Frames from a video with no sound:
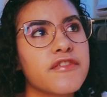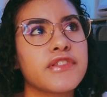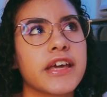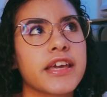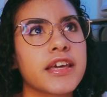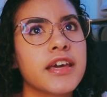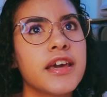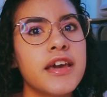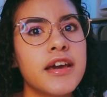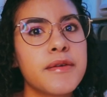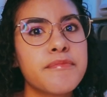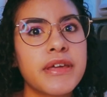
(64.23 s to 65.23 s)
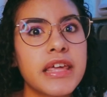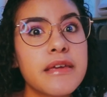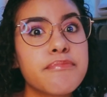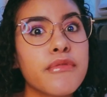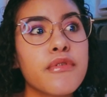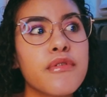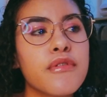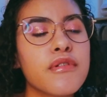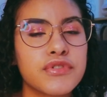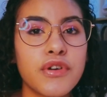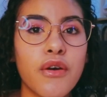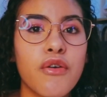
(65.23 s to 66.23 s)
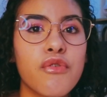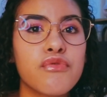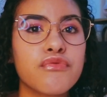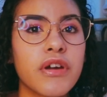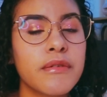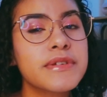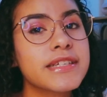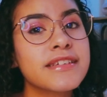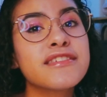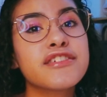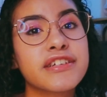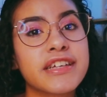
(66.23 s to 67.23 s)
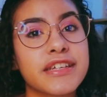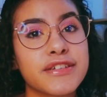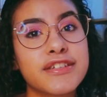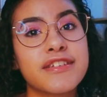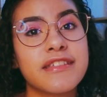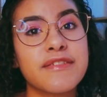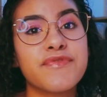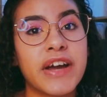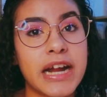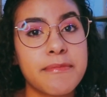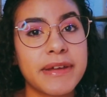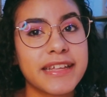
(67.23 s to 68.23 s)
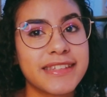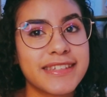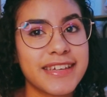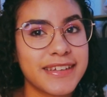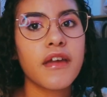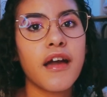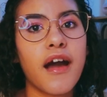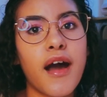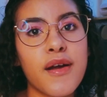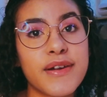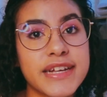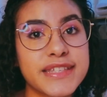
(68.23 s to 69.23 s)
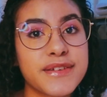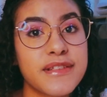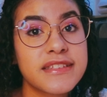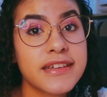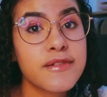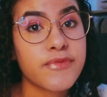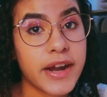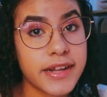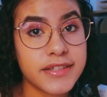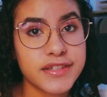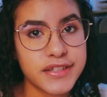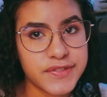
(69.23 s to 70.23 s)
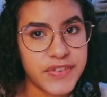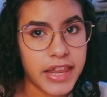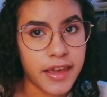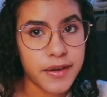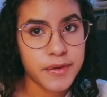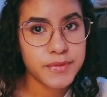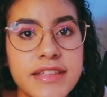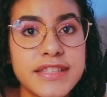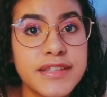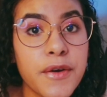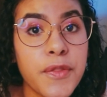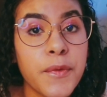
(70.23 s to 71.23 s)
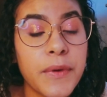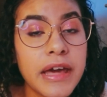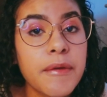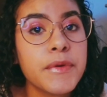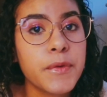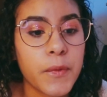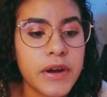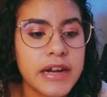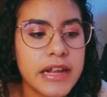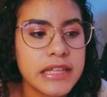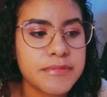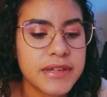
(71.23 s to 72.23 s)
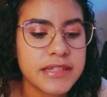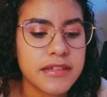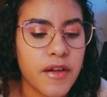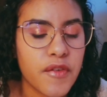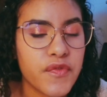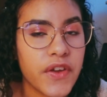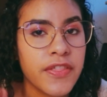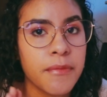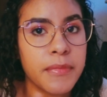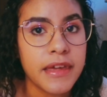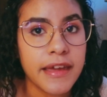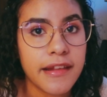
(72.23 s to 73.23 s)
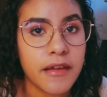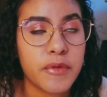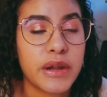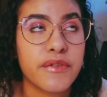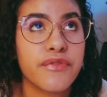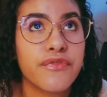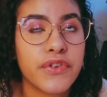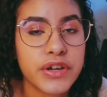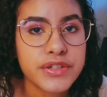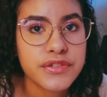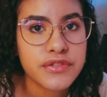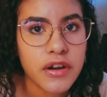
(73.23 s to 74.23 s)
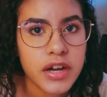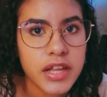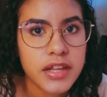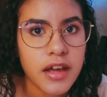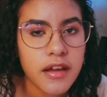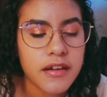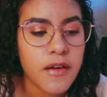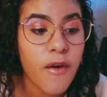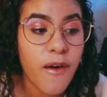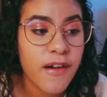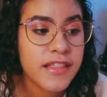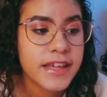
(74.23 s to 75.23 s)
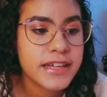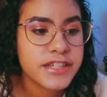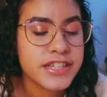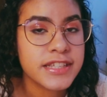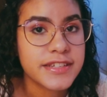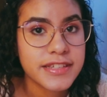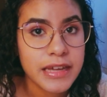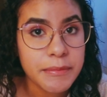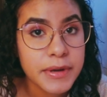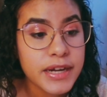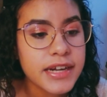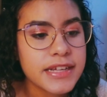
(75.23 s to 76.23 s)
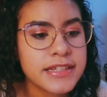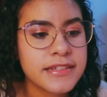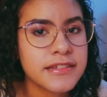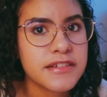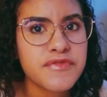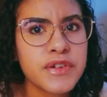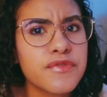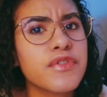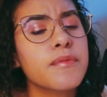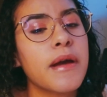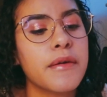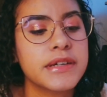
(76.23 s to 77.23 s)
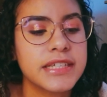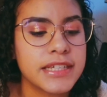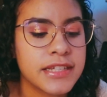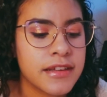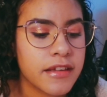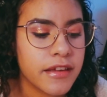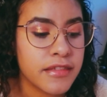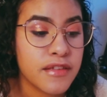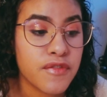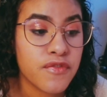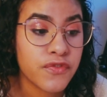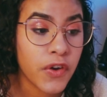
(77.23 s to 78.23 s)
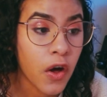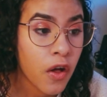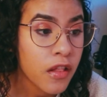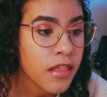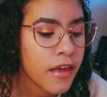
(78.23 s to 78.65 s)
of like people, so it was easier to get used to the environment. Alright, so let's get right into this video. So the way I would organize myself in the beginning when I first started college in the summer is different from how I did it in the fall.